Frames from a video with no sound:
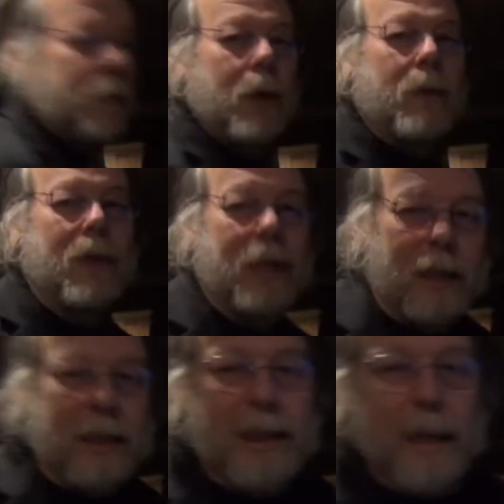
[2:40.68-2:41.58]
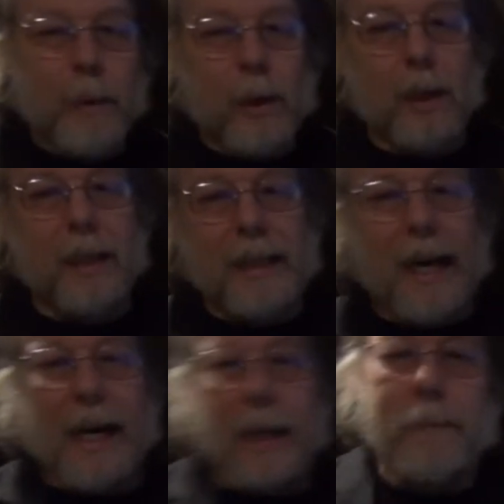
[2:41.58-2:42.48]
about the chemical
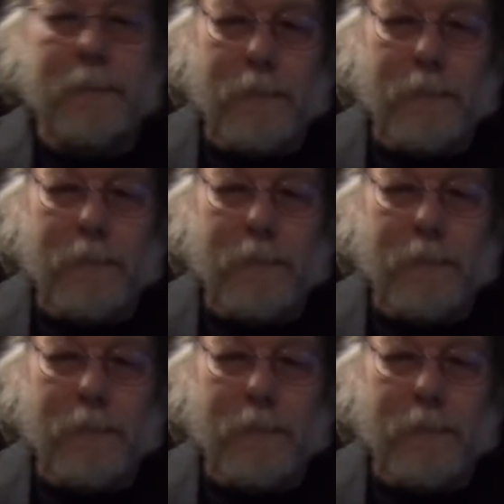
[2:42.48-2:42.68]
attack?